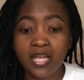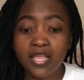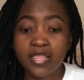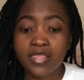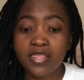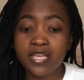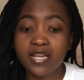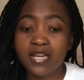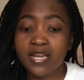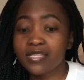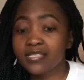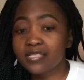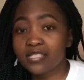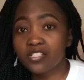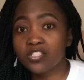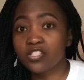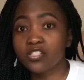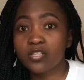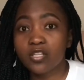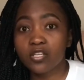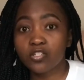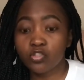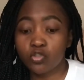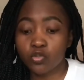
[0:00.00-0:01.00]
then I suggest
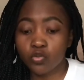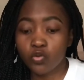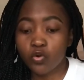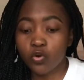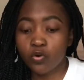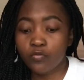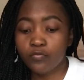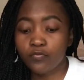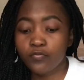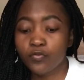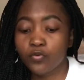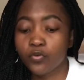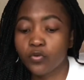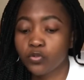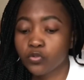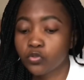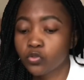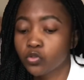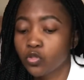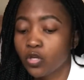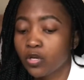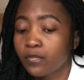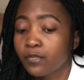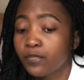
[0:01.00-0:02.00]
that you go for
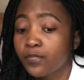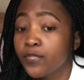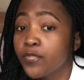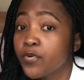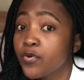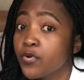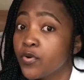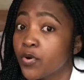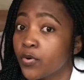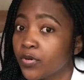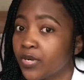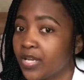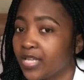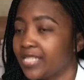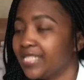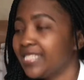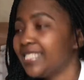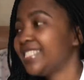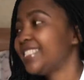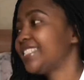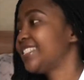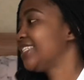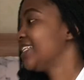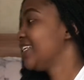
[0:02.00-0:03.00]
stock brokers.
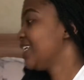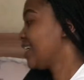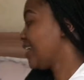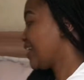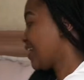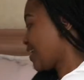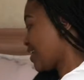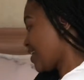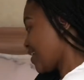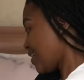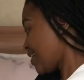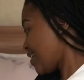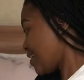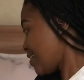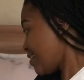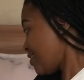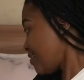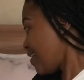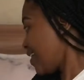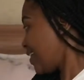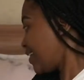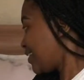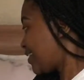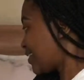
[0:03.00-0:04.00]
All
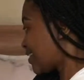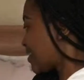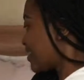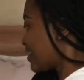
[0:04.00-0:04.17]
right.